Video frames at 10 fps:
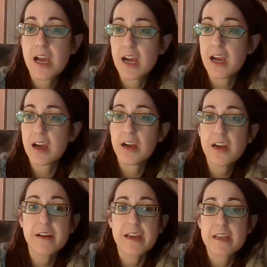All
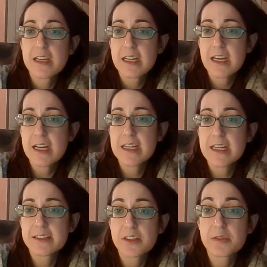right,
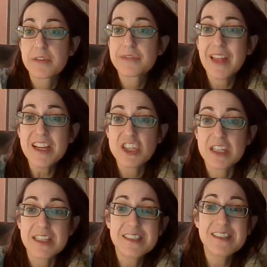so the
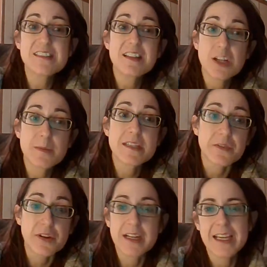reflection, this is a little bit different.